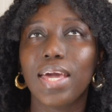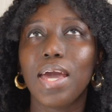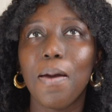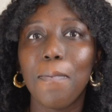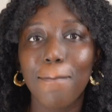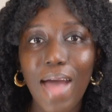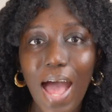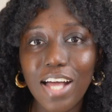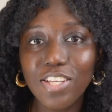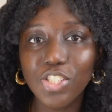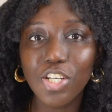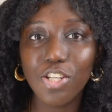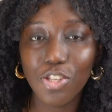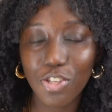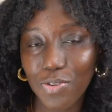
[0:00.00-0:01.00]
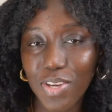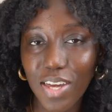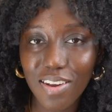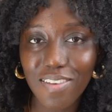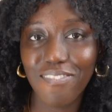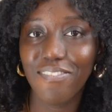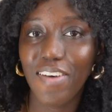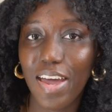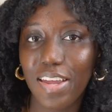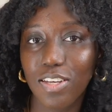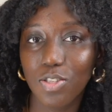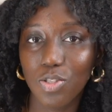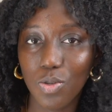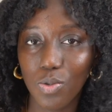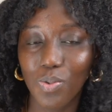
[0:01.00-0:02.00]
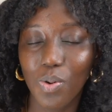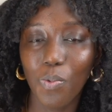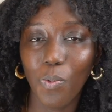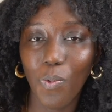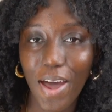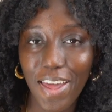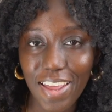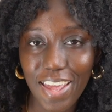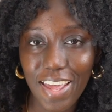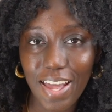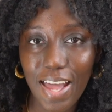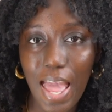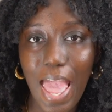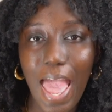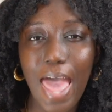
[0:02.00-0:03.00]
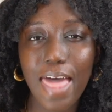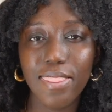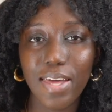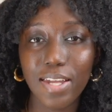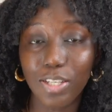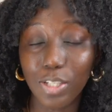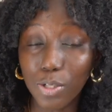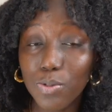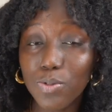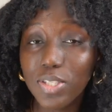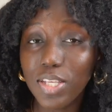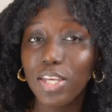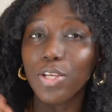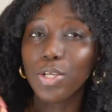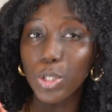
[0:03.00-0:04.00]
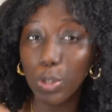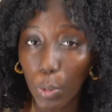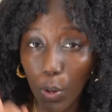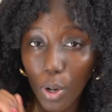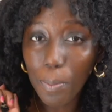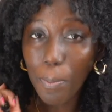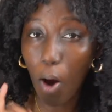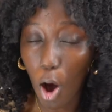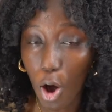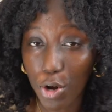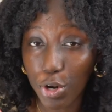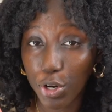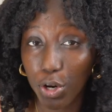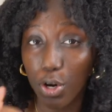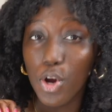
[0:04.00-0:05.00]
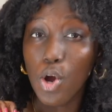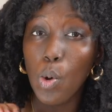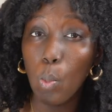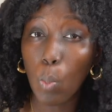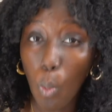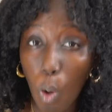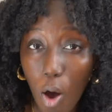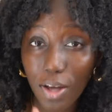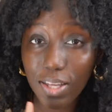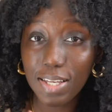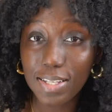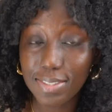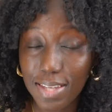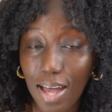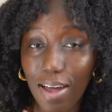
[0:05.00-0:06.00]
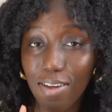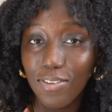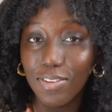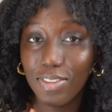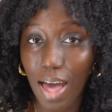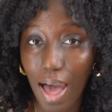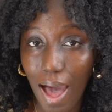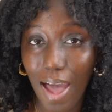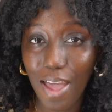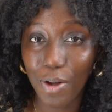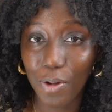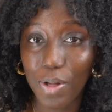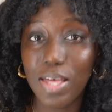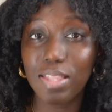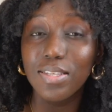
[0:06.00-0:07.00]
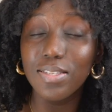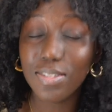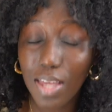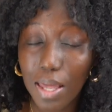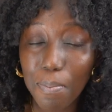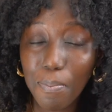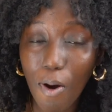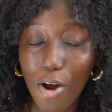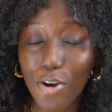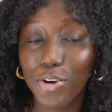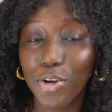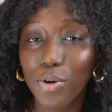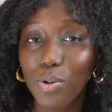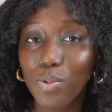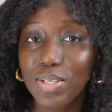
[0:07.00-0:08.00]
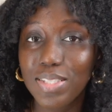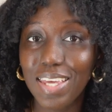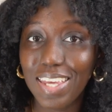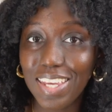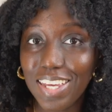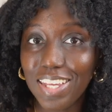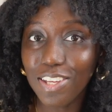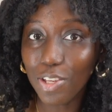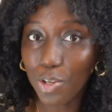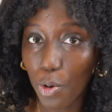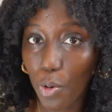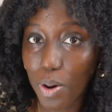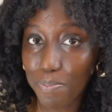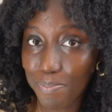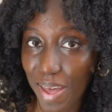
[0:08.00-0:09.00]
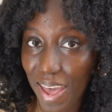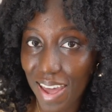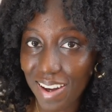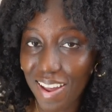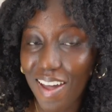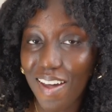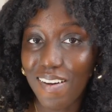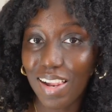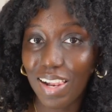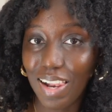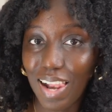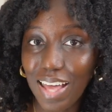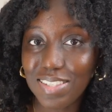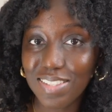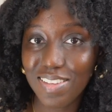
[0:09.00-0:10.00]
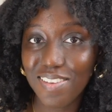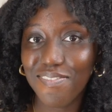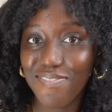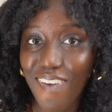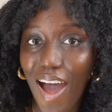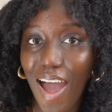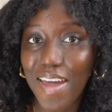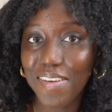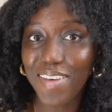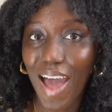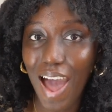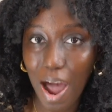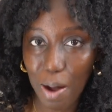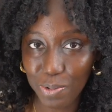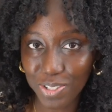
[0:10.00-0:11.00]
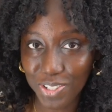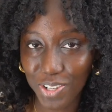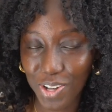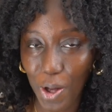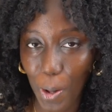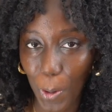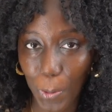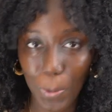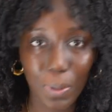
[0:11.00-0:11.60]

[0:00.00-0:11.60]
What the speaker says: imagine you get invited to a wedding and then you see your partner walking down the aisle, the same partner who was in your bed less than 5 hours ago.